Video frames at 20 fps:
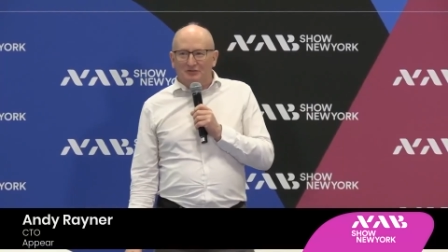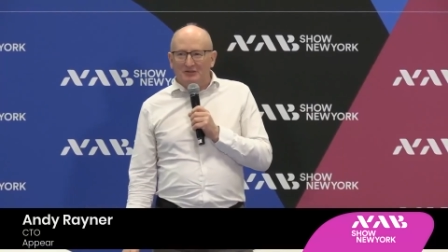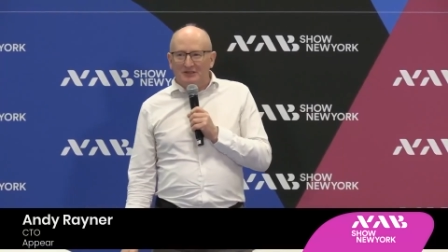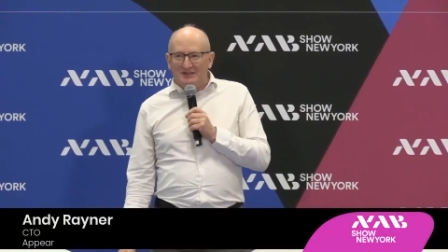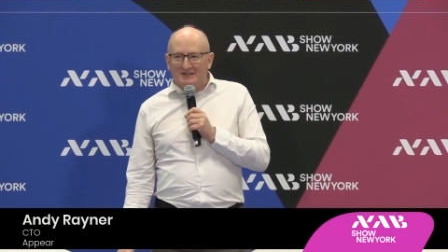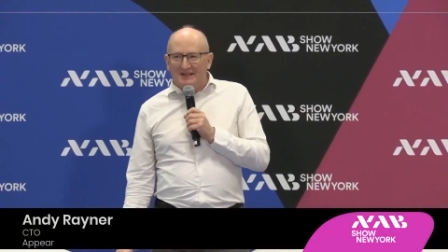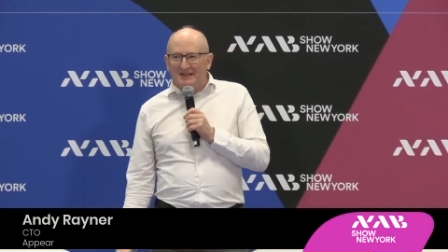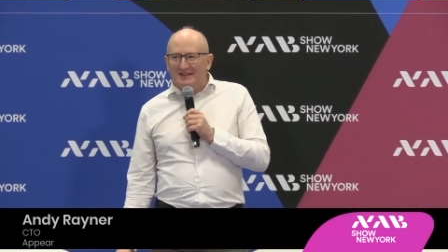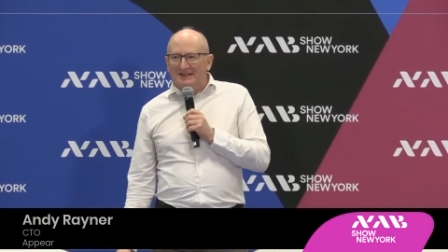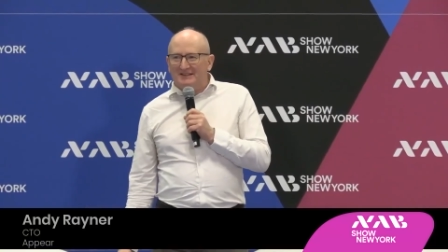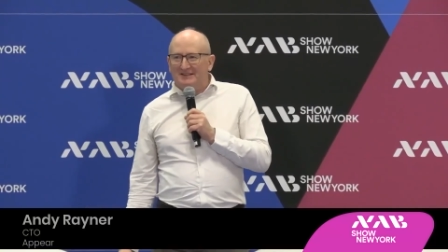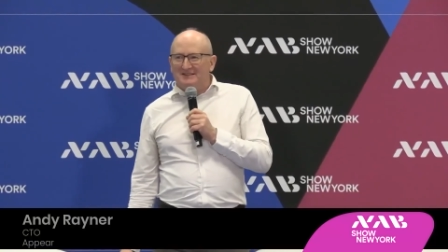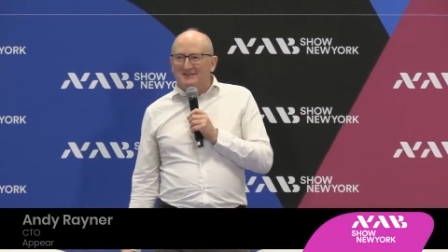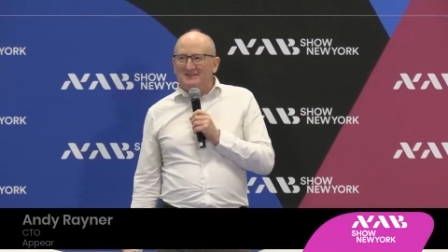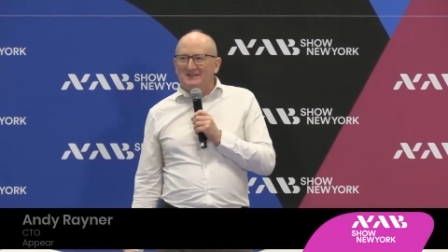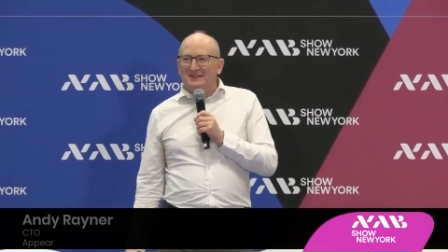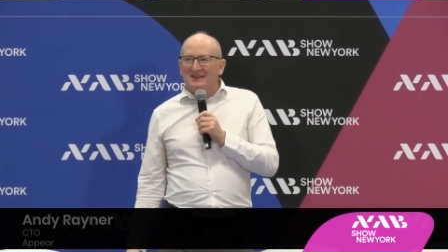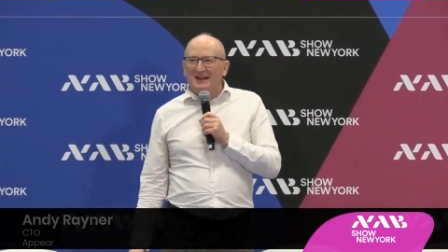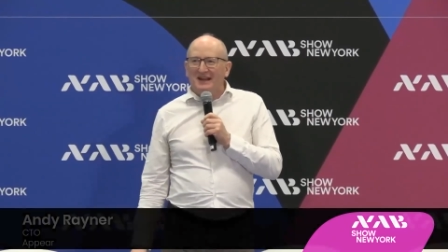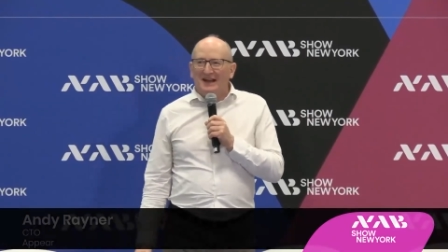
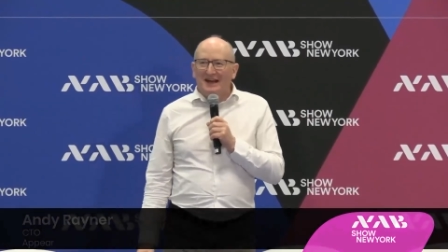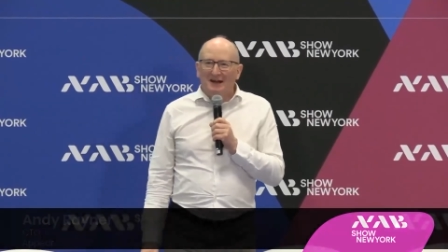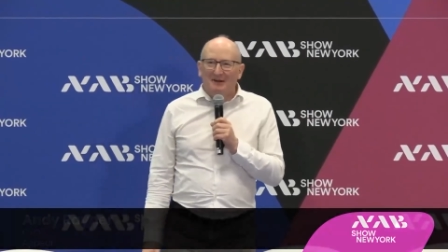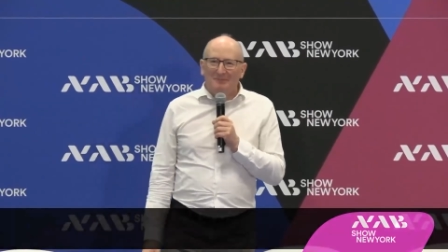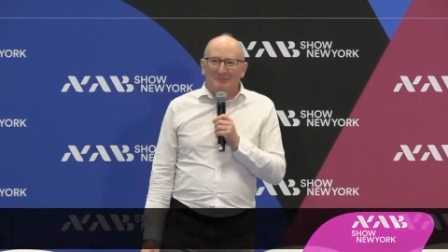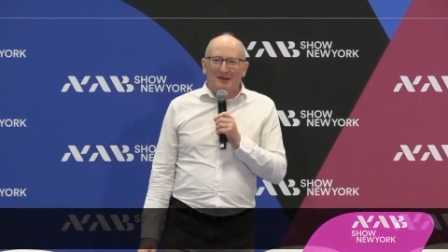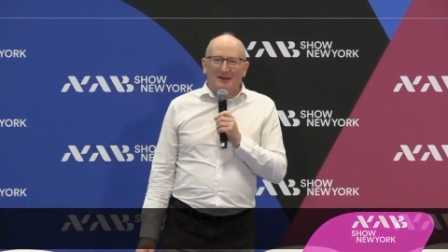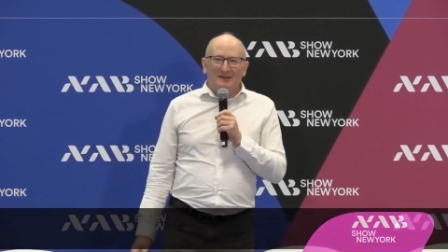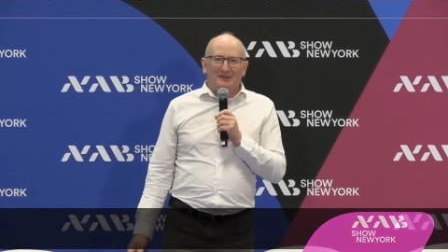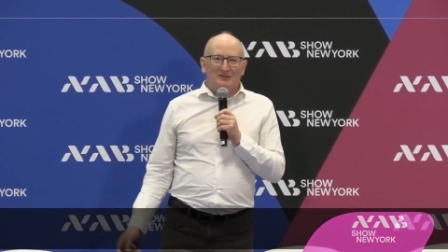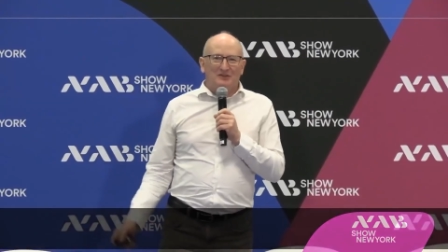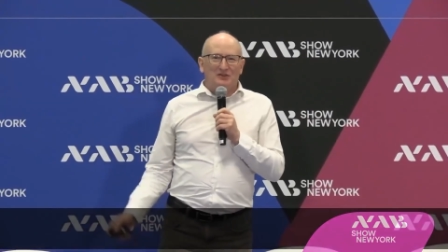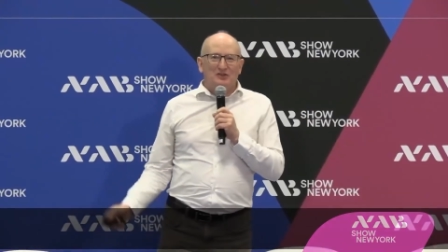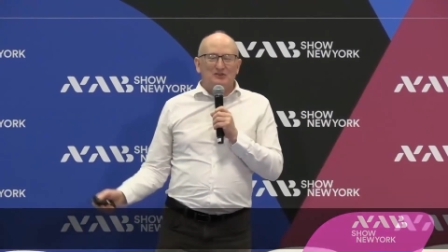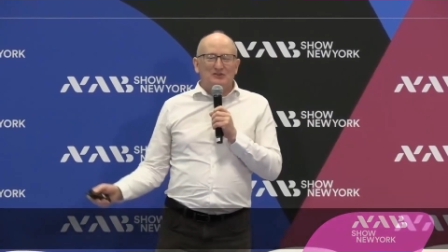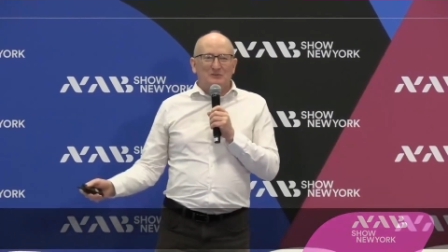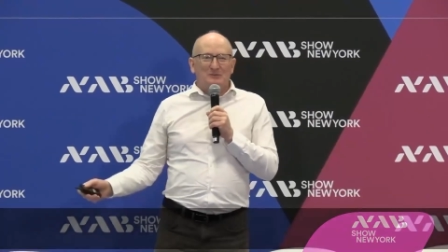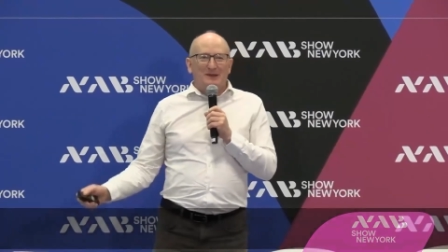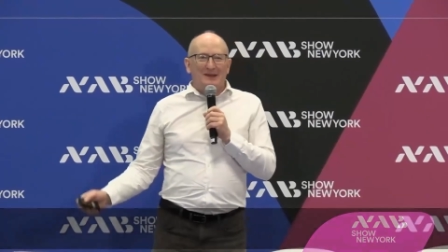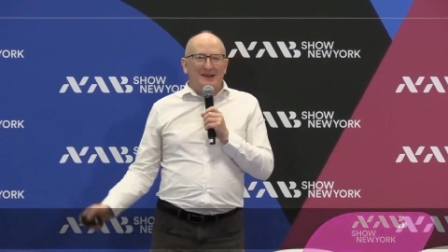greetings. It's
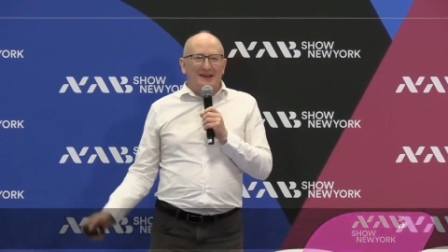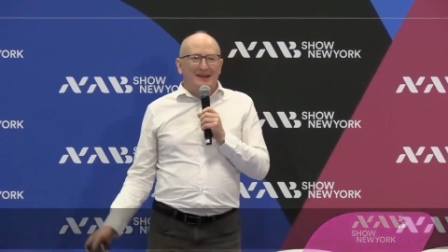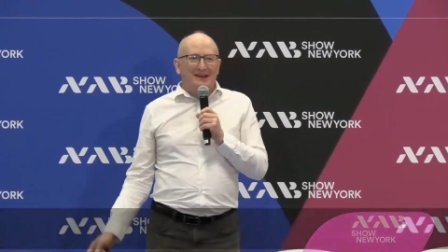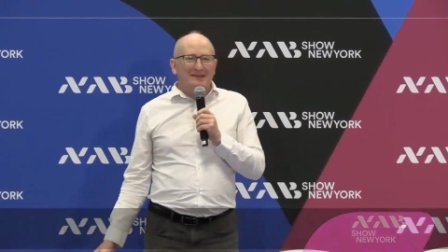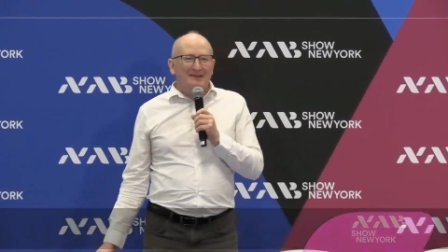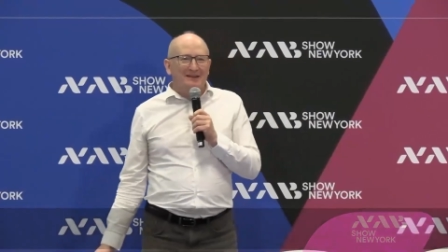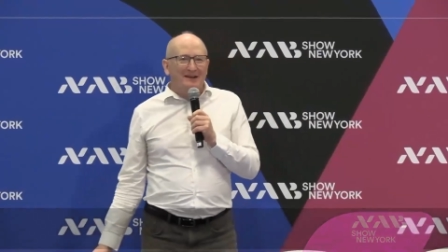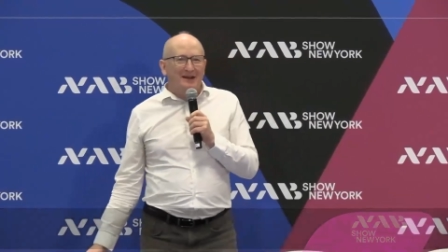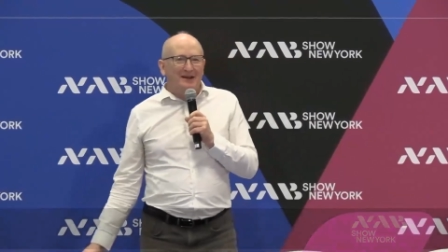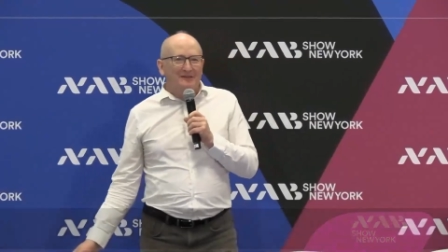good to be here.